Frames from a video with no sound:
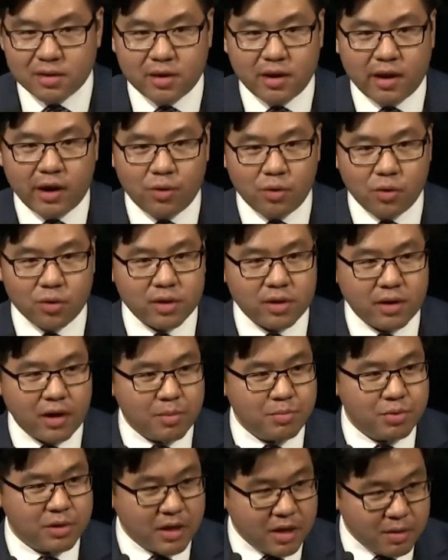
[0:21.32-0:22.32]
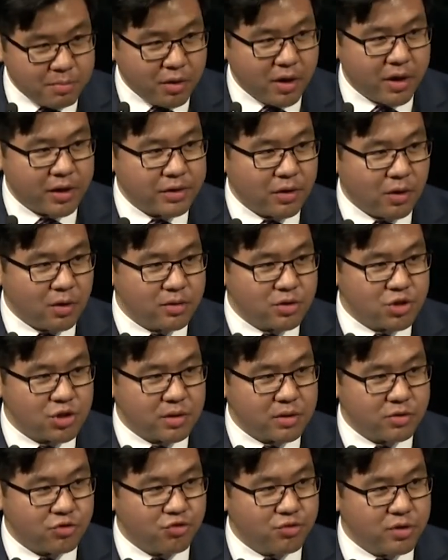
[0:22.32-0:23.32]
Carol. Can I begin by
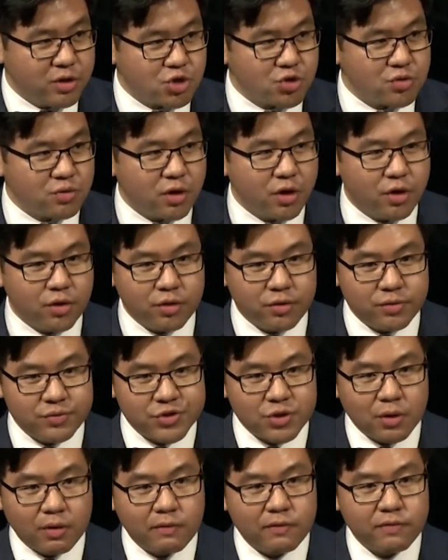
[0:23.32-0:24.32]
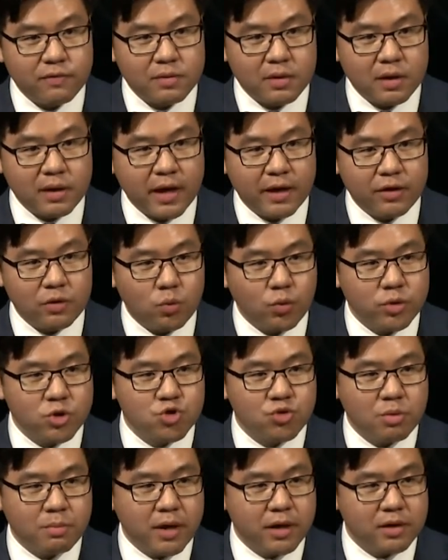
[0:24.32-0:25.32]
acknowledging the traditional owners of the land on
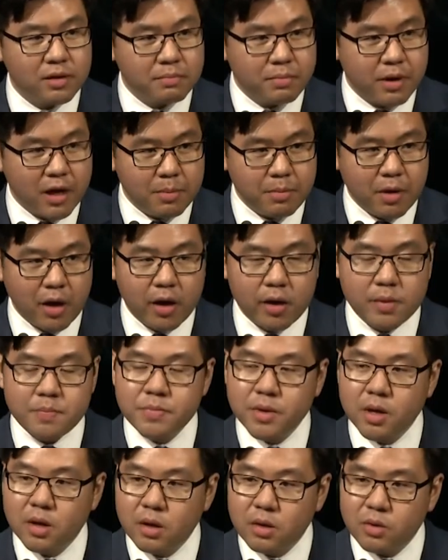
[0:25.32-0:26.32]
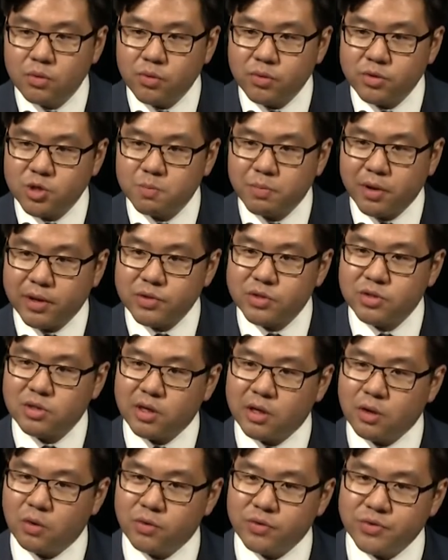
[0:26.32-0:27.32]
which we meet and pay my respects to
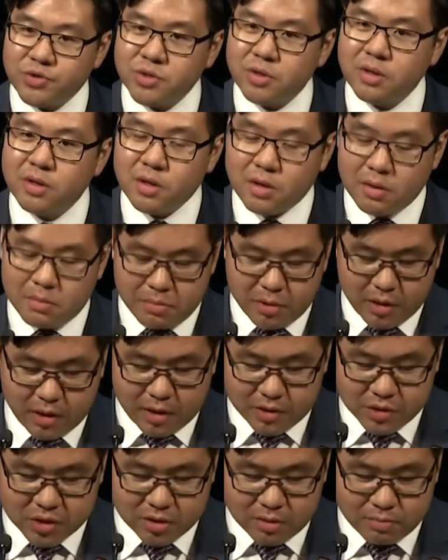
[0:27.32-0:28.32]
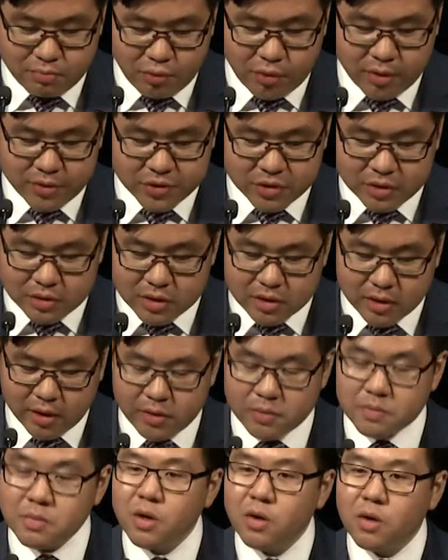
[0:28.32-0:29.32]
elders past and present?
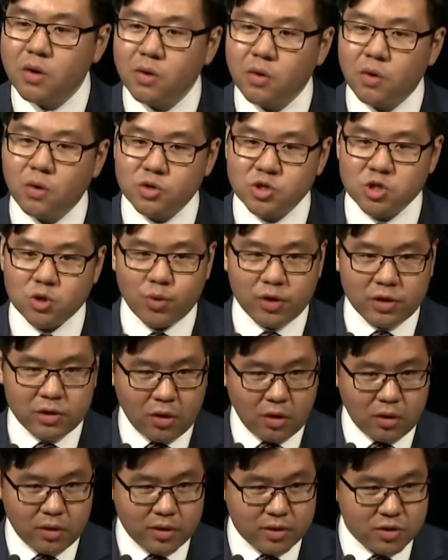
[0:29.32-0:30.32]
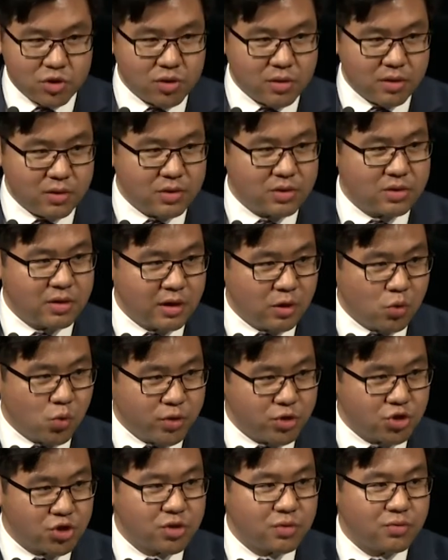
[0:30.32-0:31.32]
I also acknowledge the
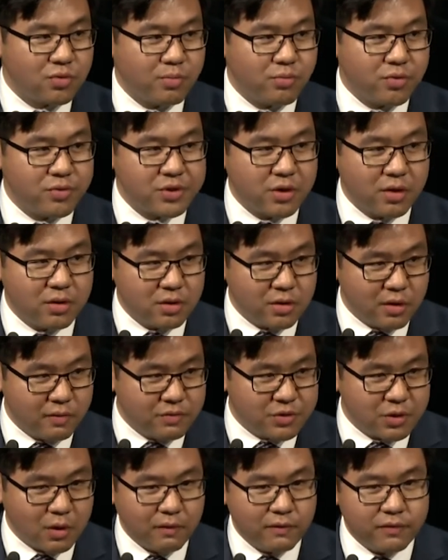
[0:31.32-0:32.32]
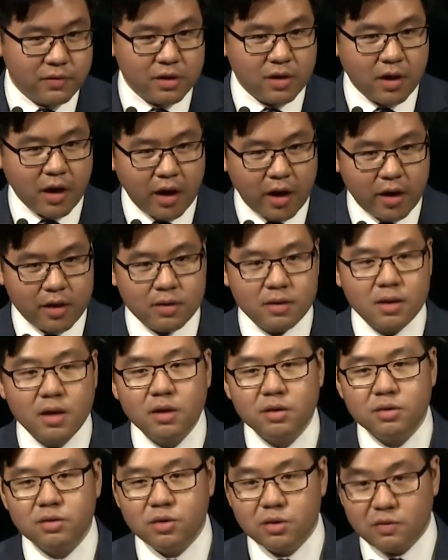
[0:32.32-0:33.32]
distinguished representatives of the nine
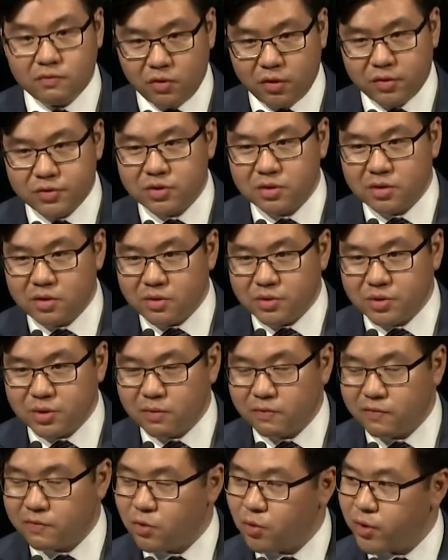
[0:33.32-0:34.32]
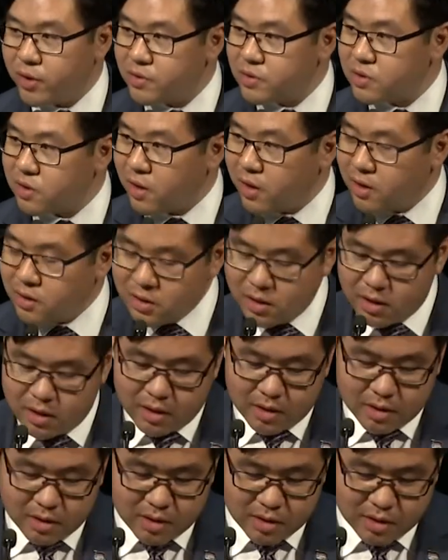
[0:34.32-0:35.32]
universities of Queensland
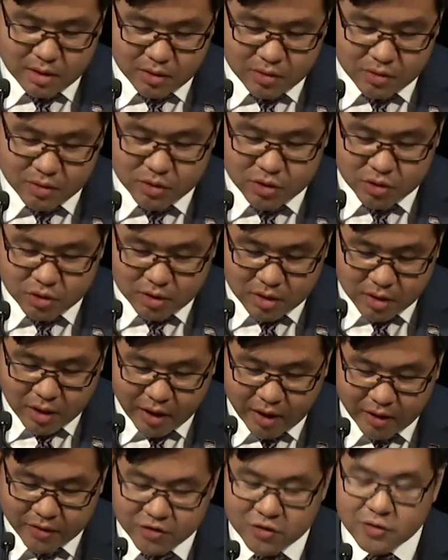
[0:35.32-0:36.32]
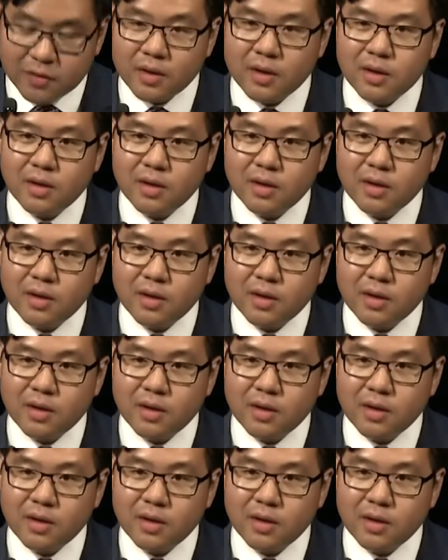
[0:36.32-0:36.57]
here tonight.